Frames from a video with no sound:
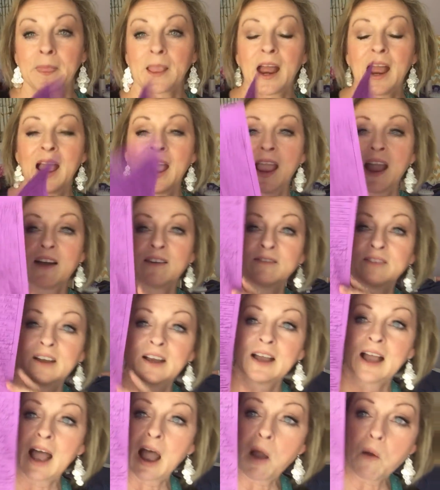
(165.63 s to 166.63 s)
I
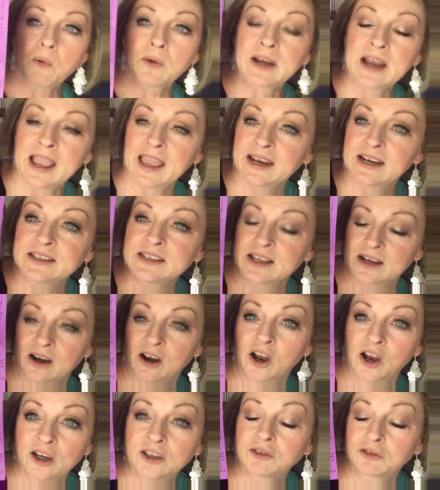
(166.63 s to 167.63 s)
went ahead and did
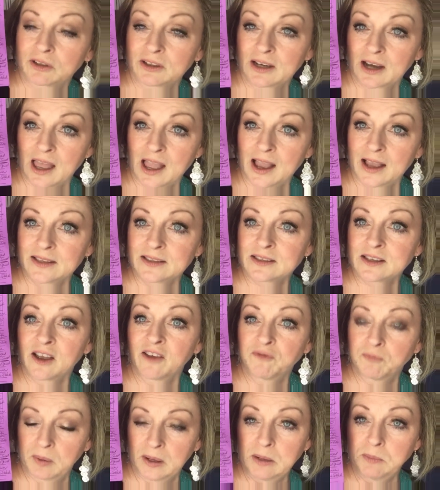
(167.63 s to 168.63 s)
100 lines
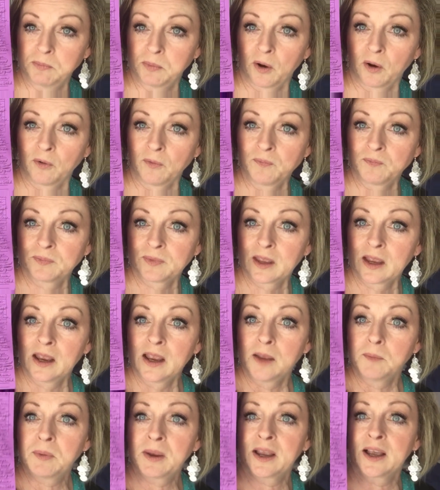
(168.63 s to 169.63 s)
of people
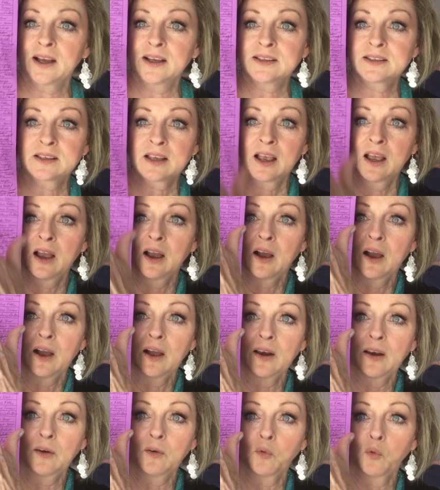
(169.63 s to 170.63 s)
because
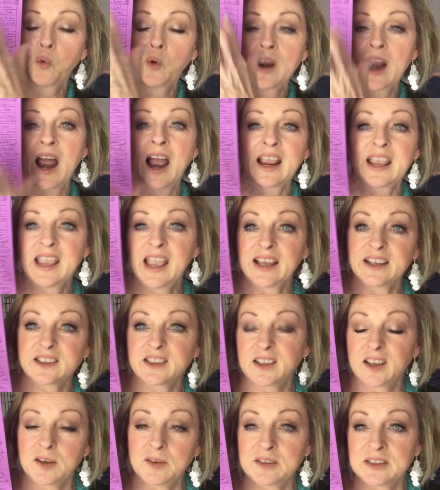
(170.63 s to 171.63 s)
when I get
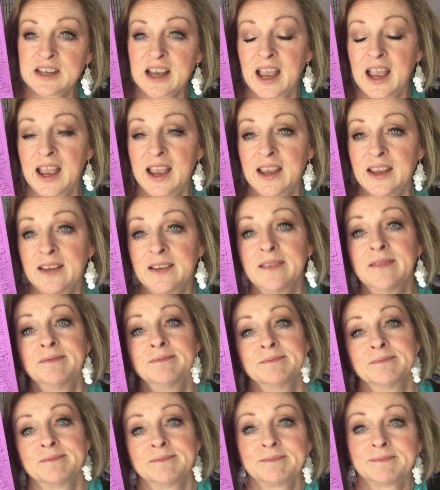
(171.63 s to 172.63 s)
to day,
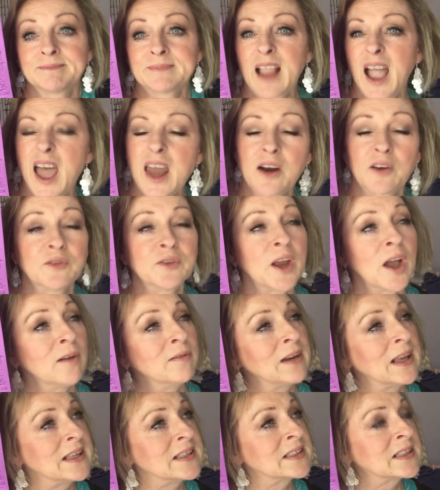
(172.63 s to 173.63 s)
I don't know,
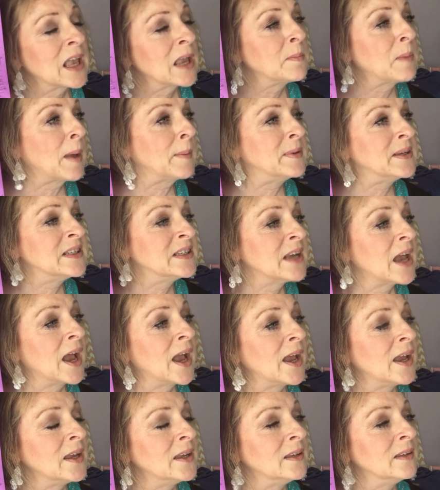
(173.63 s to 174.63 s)
let's say maybe
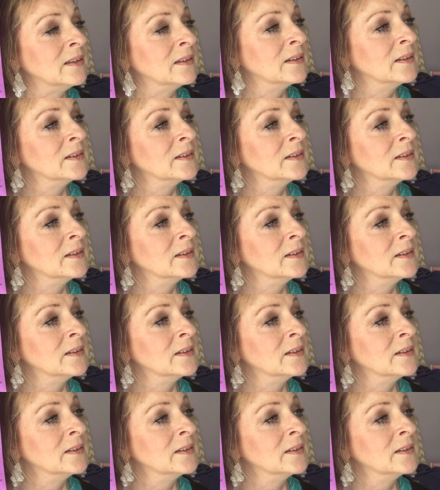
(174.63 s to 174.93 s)
day